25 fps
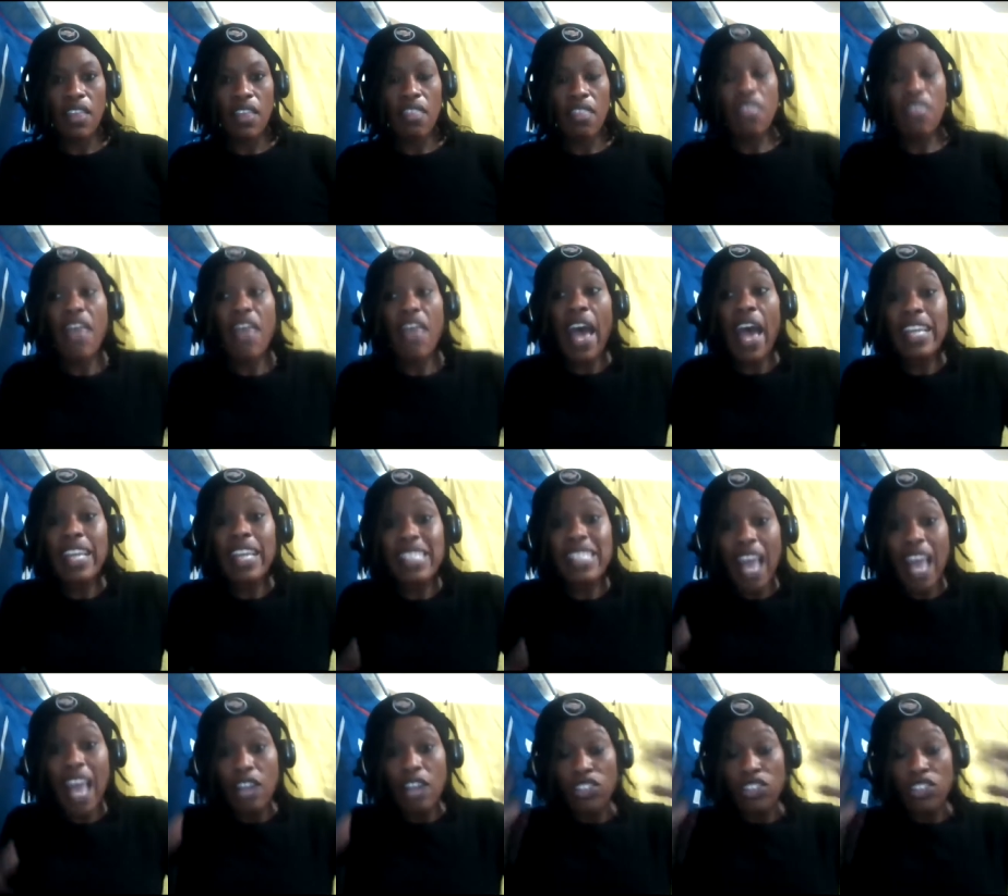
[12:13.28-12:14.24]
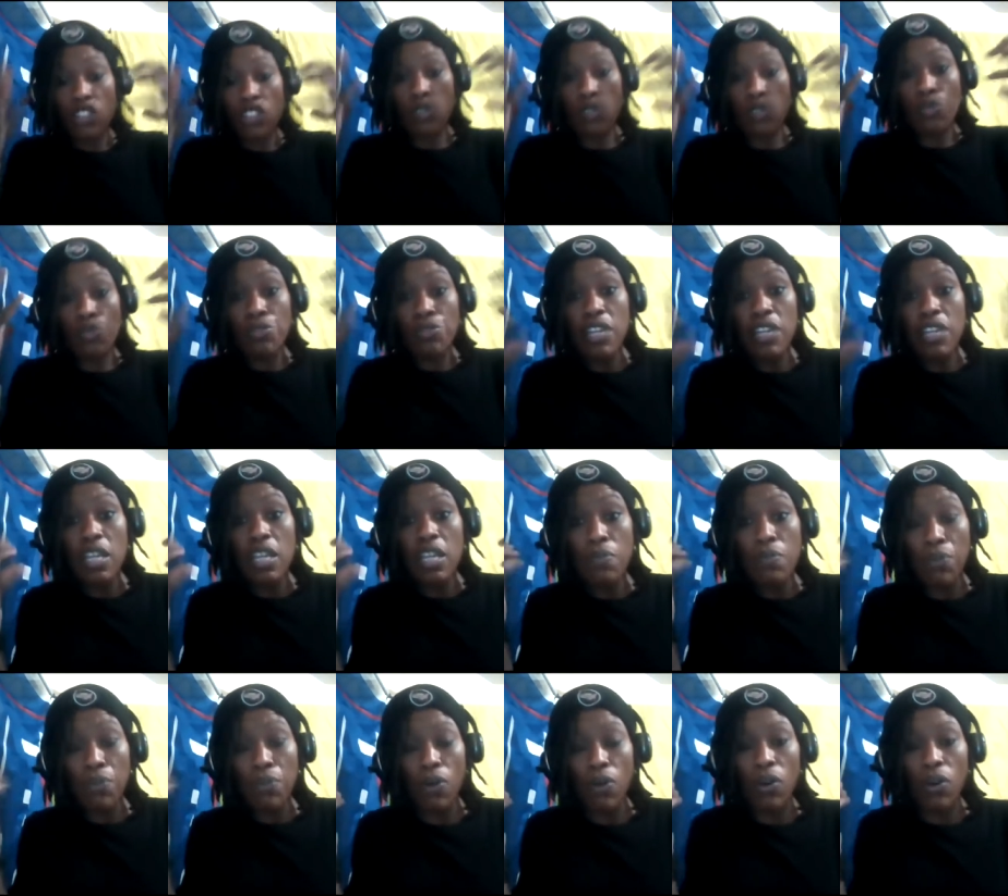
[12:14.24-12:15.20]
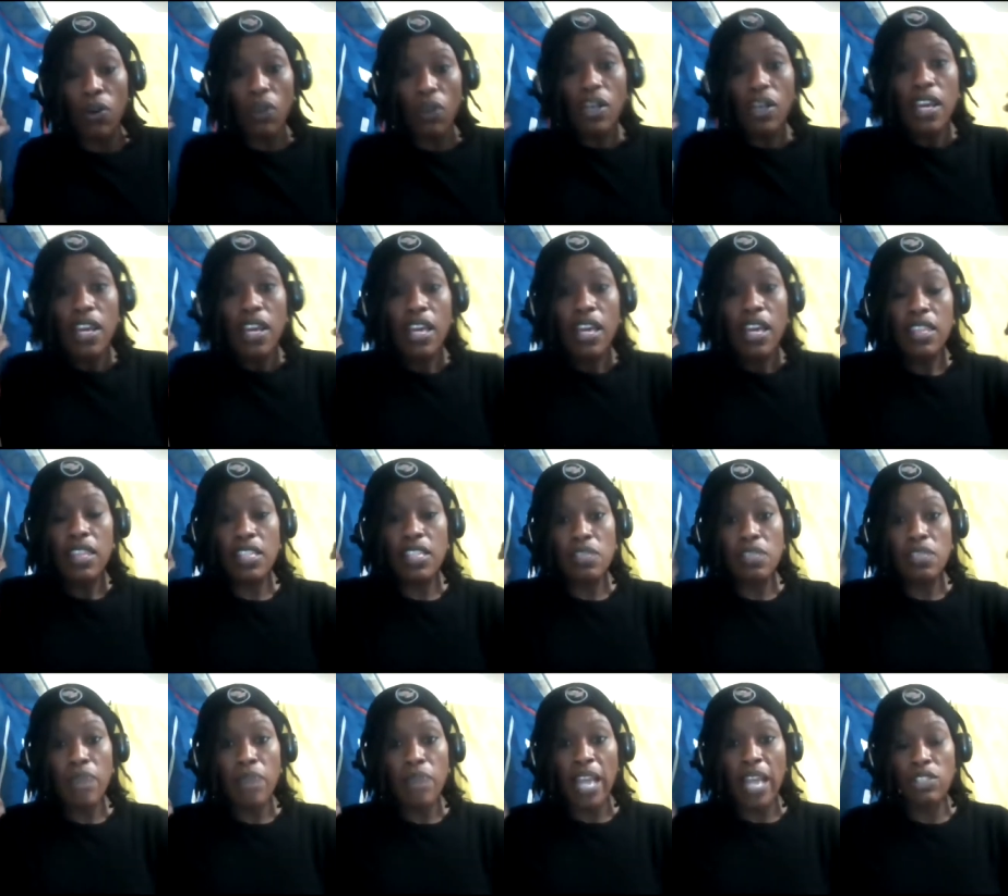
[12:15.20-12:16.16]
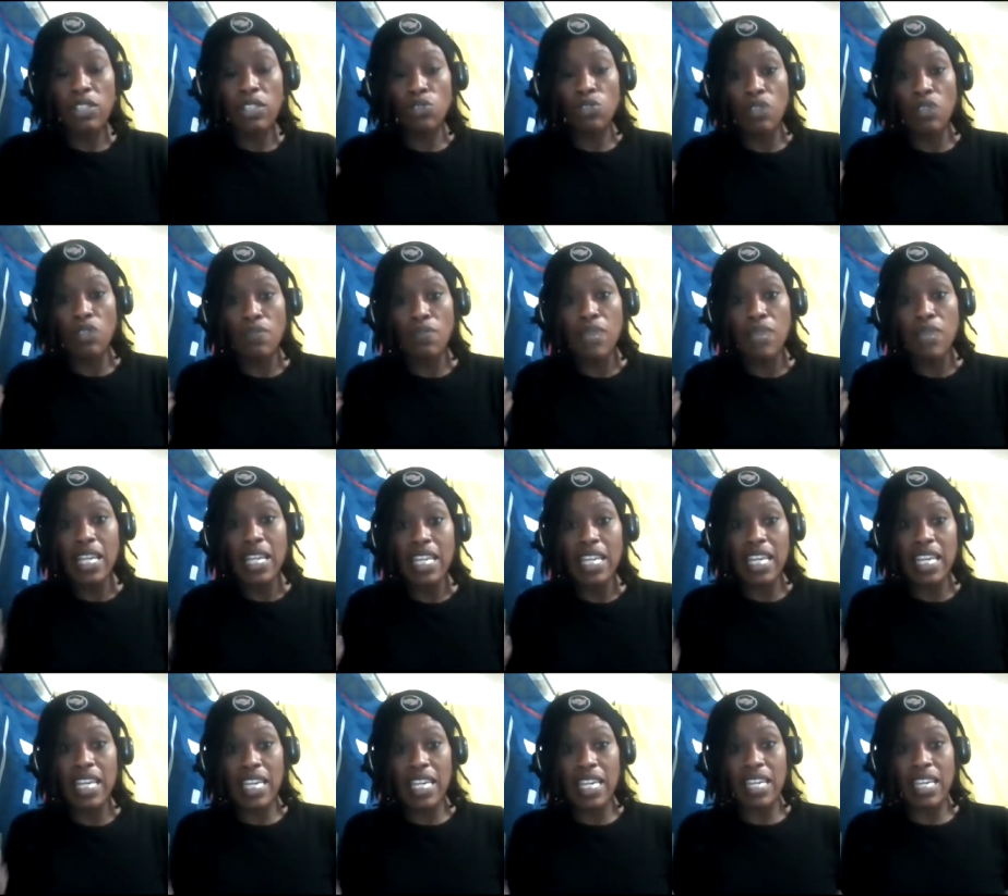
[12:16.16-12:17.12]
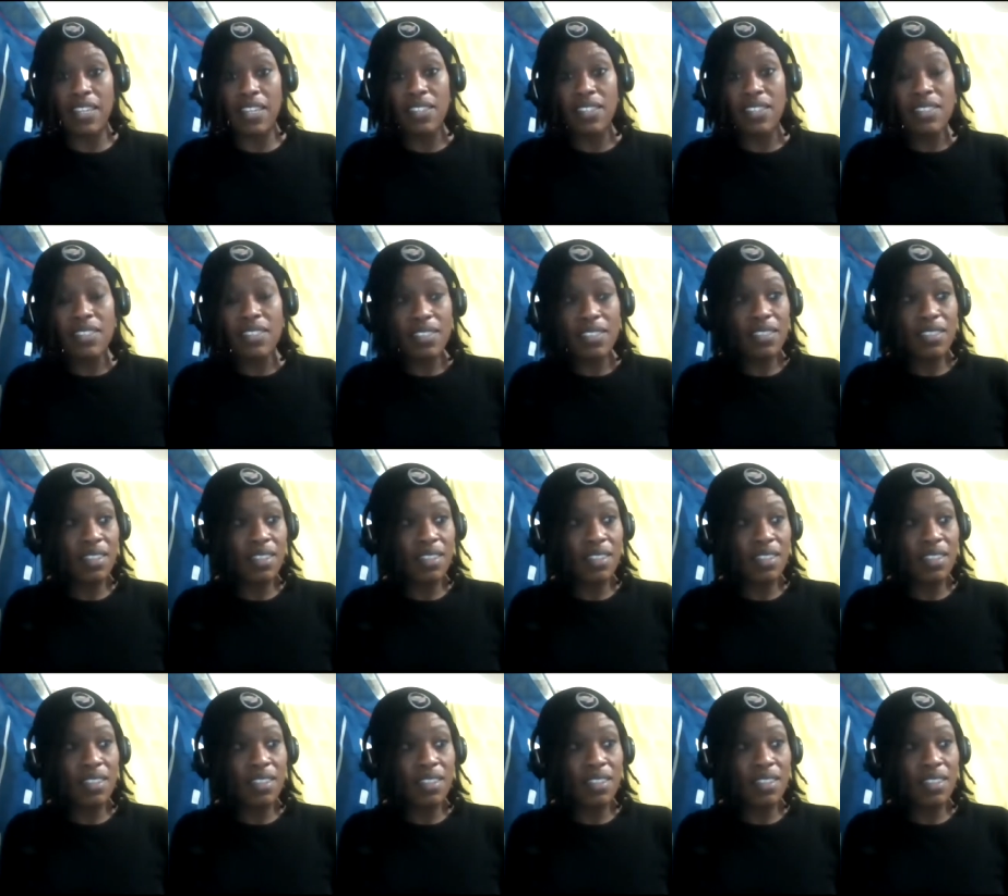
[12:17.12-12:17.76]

that is how cerebral this mainstream media is